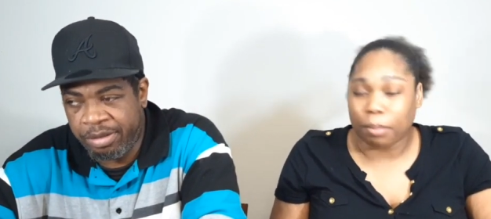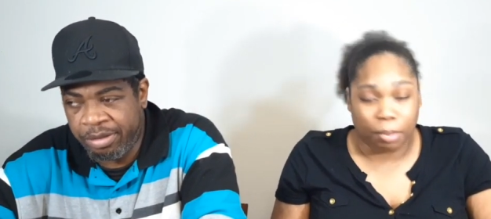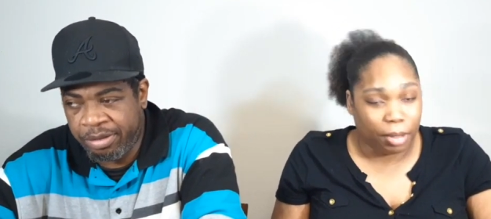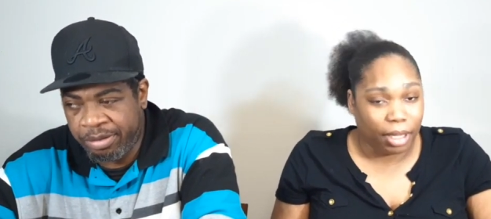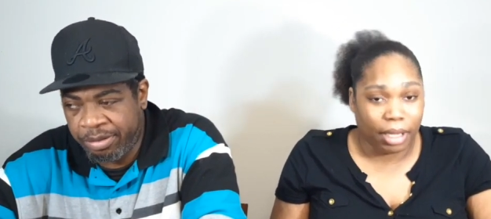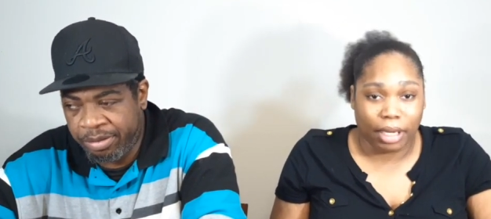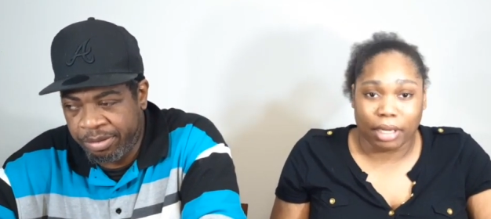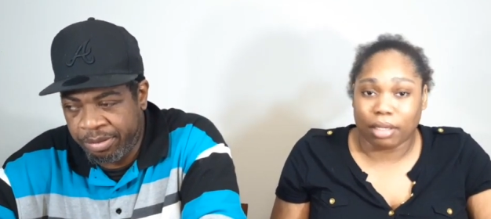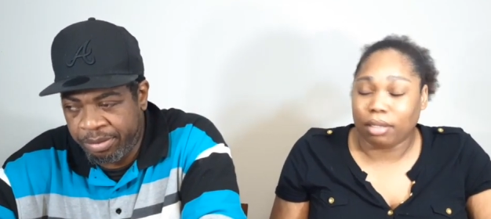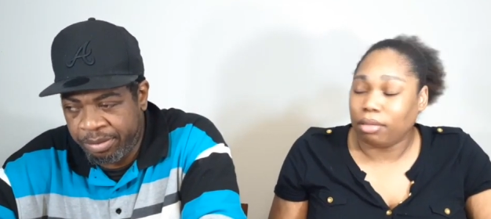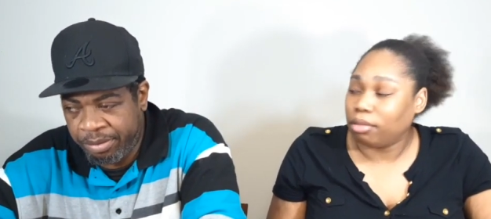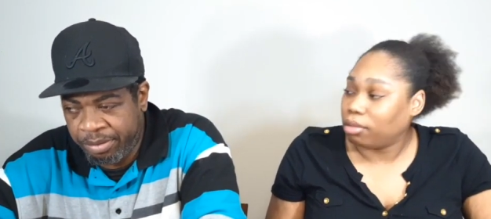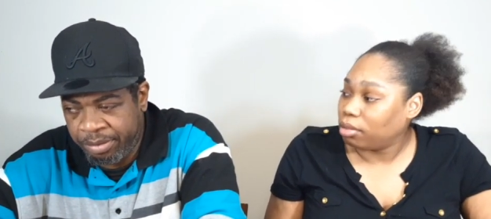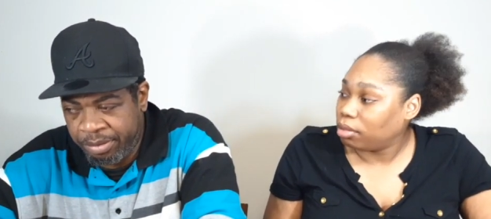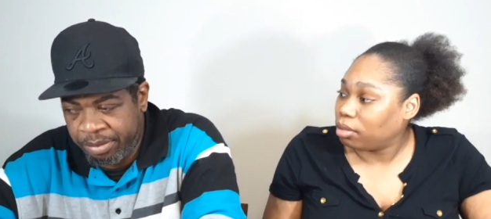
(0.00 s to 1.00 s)
Speaker 1: But
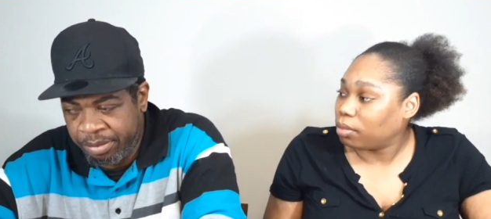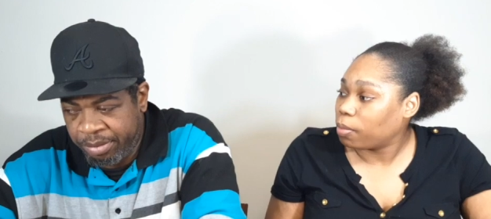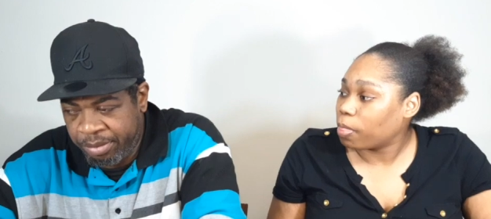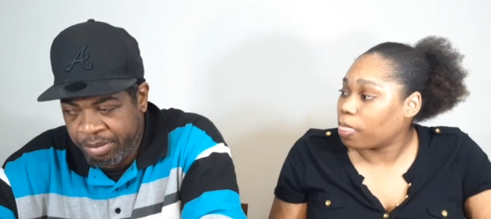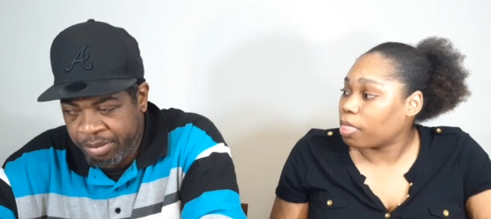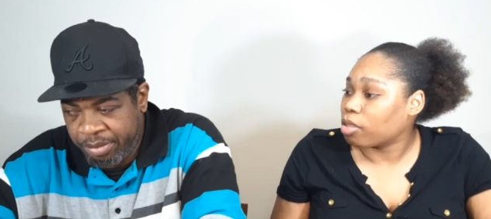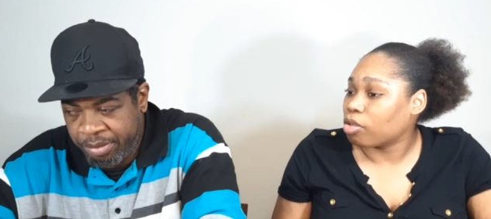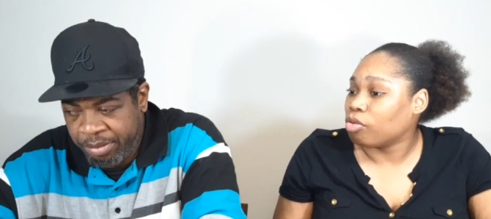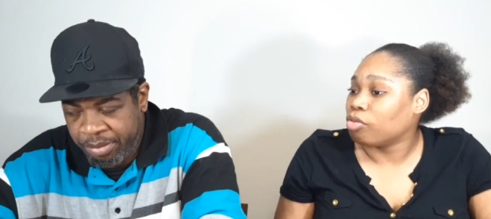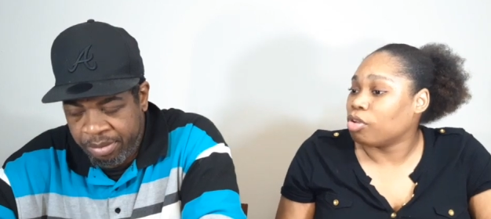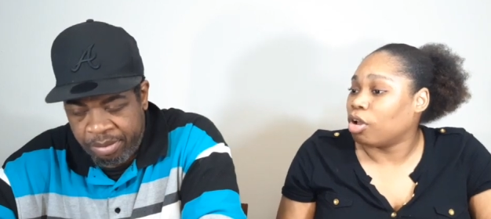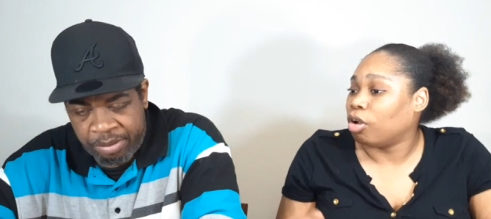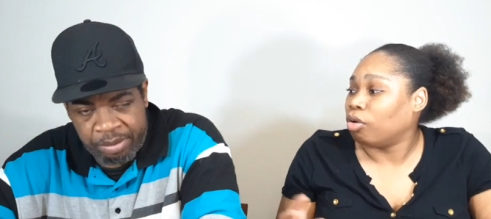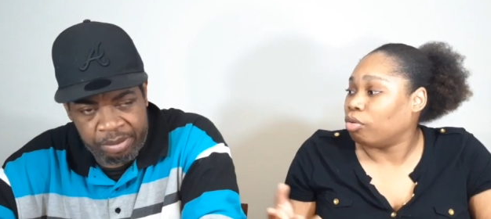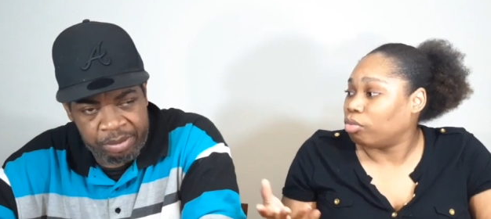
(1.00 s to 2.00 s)
you
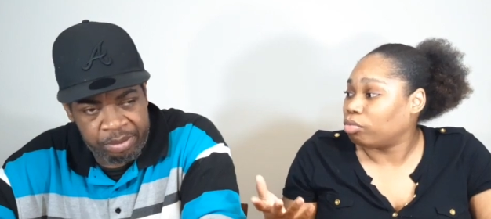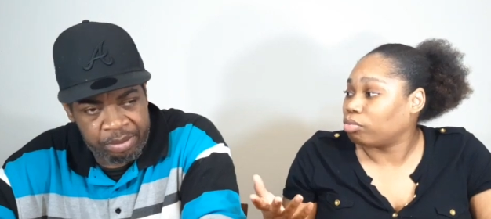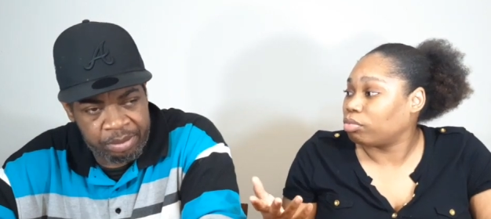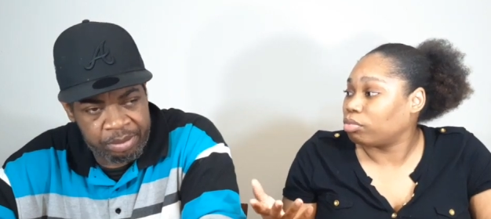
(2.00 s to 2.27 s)
know,